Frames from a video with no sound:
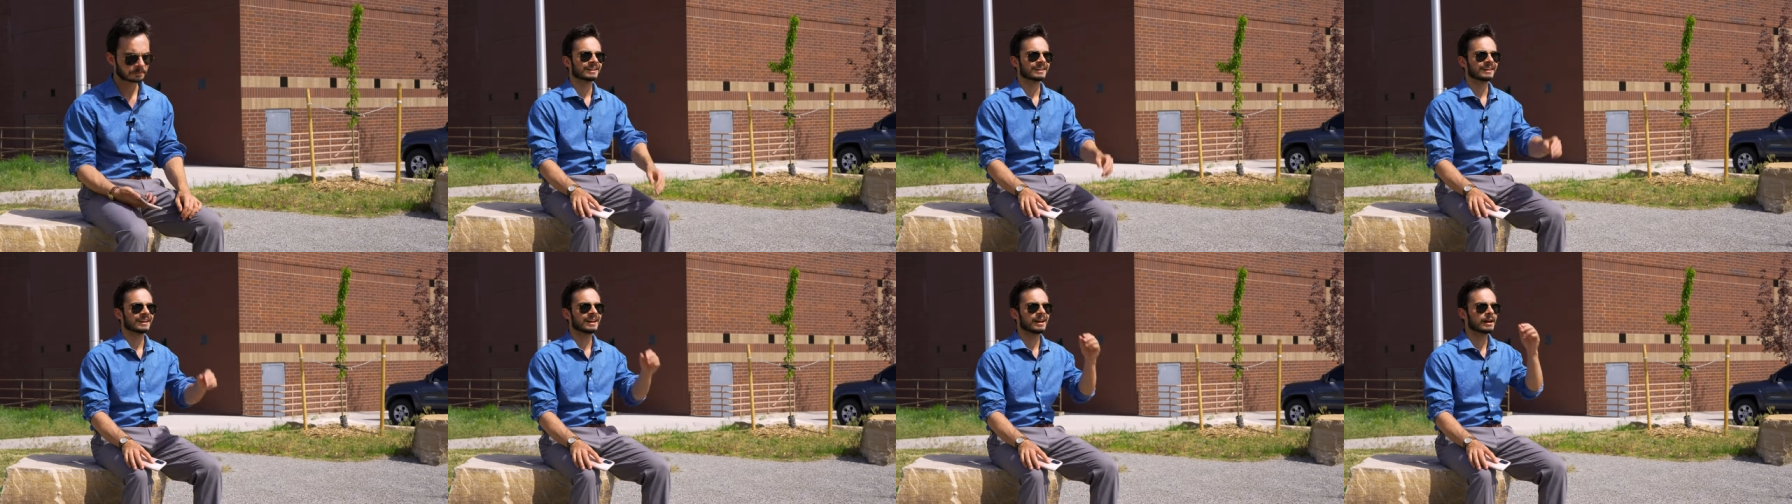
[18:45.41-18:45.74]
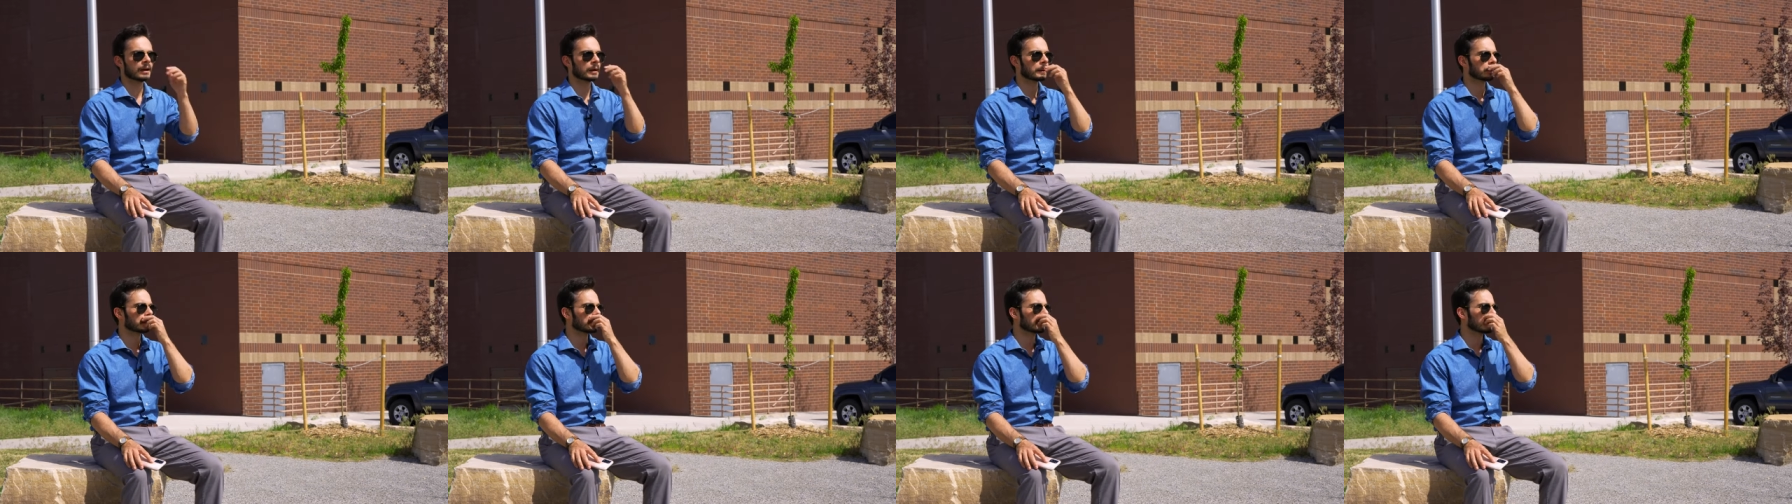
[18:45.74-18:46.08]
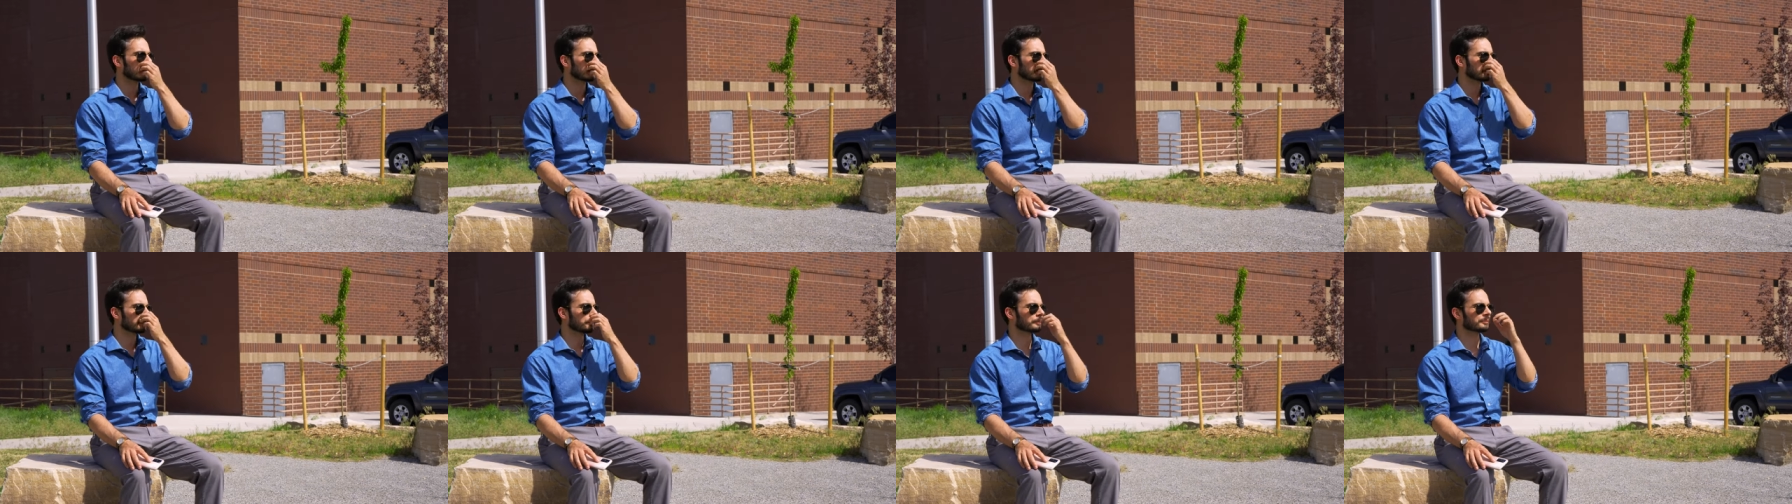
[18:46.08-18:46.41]
Yeah,
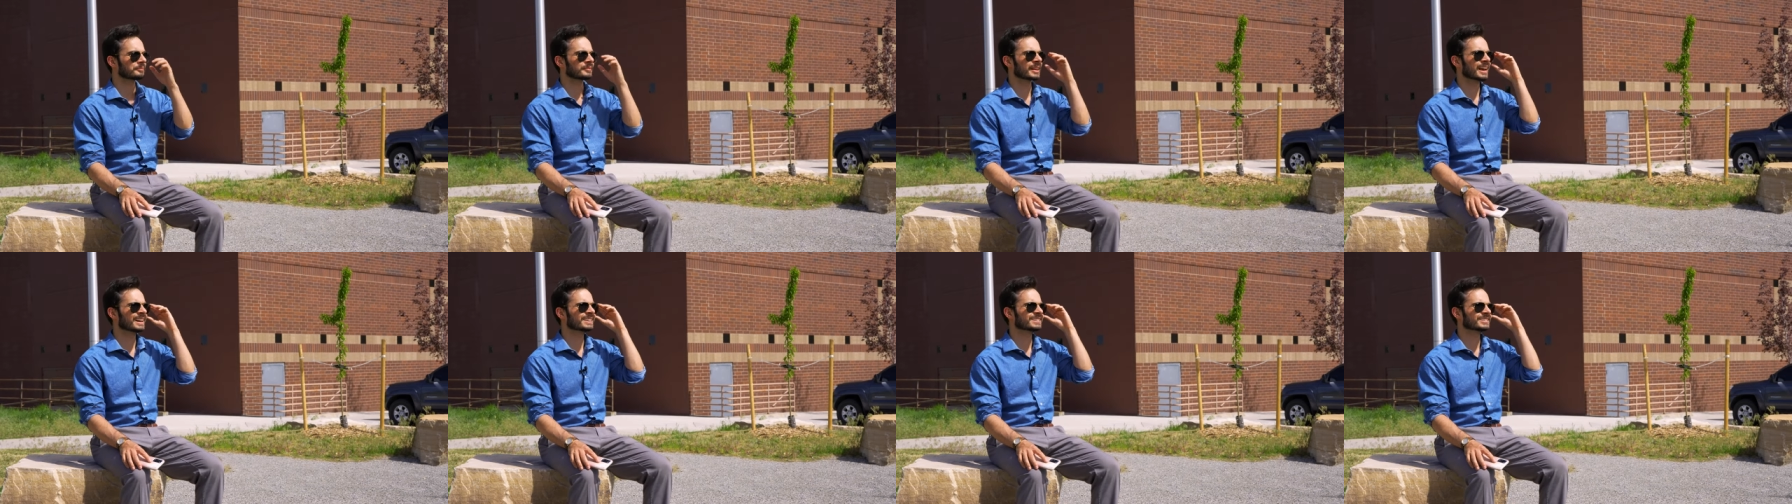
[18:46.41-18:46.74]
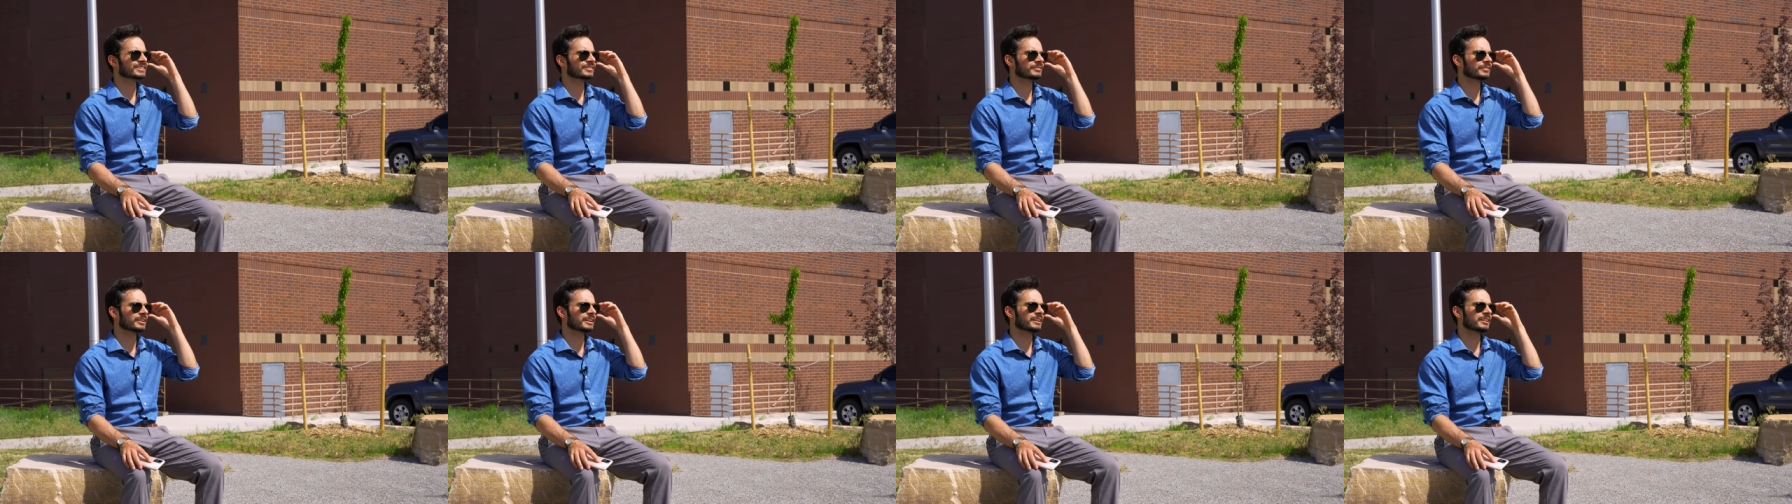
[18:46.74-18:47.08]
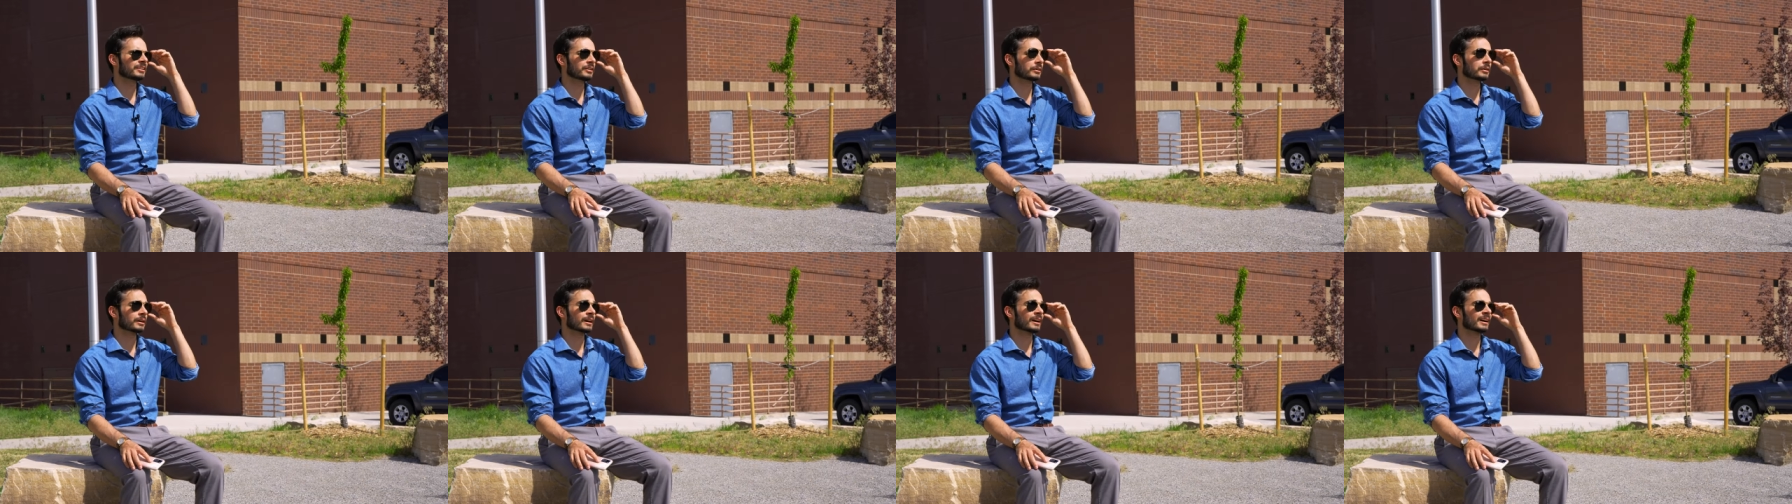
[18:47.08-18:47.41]
that's the
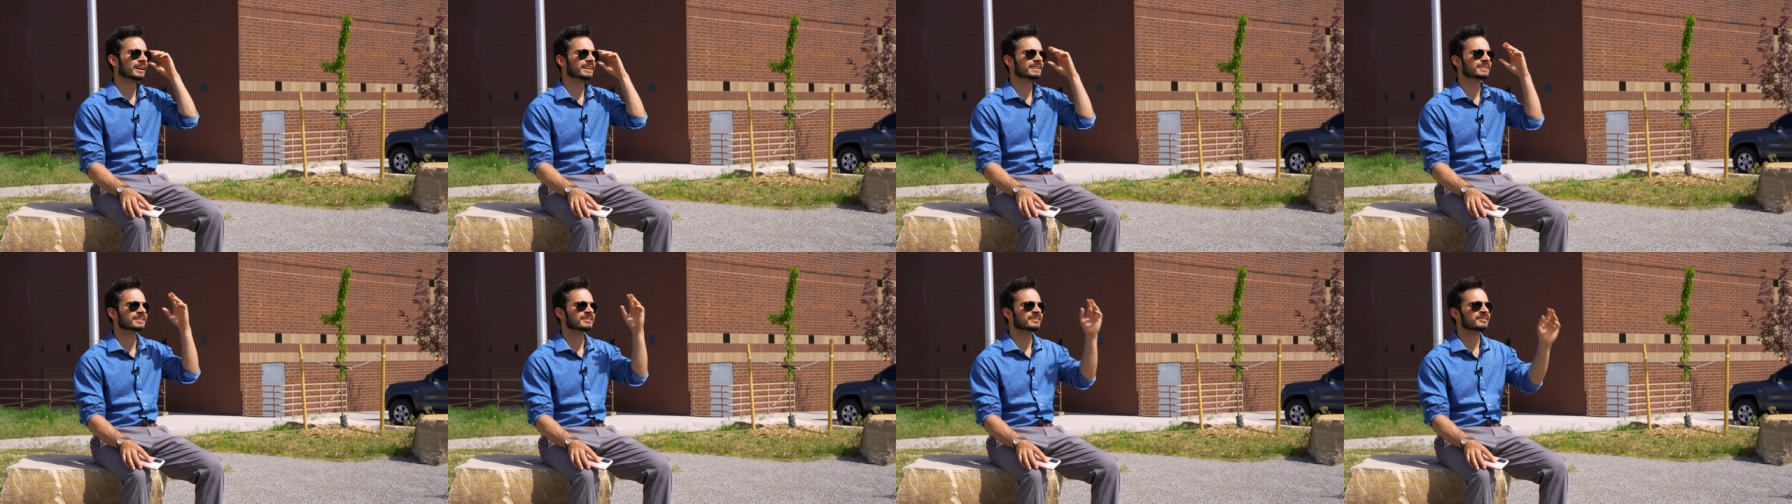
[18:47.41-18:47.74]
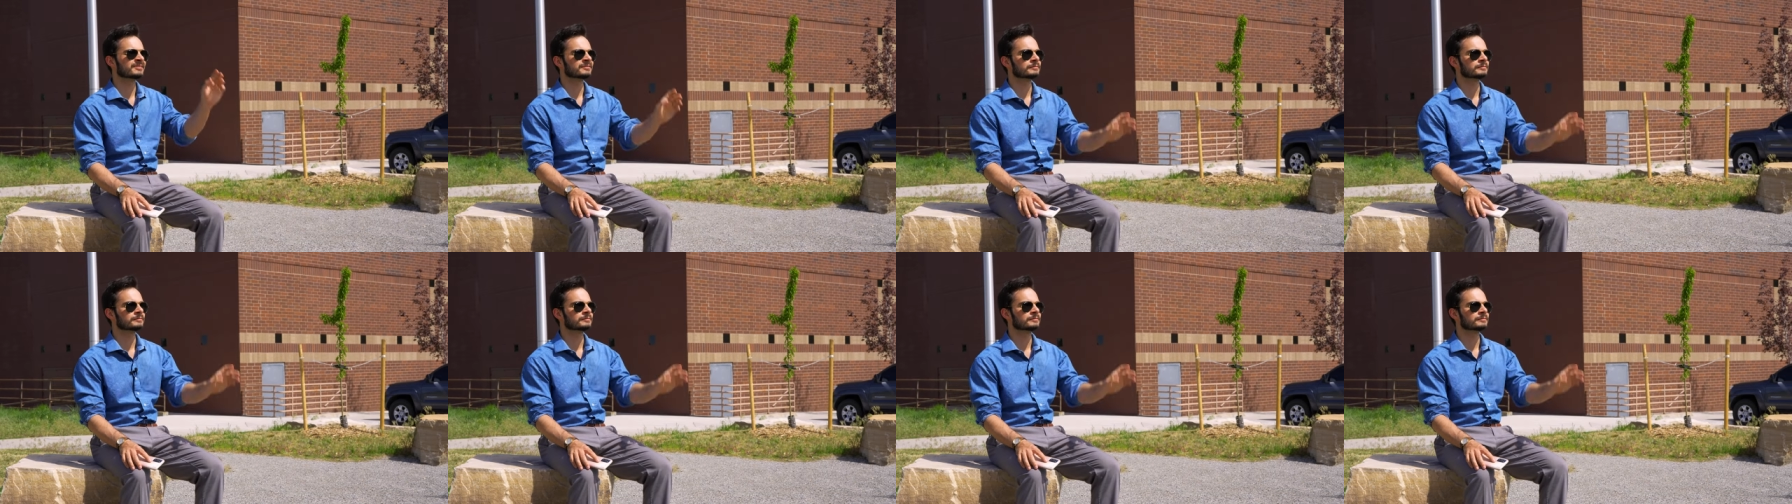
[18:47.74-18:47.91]
video, guys.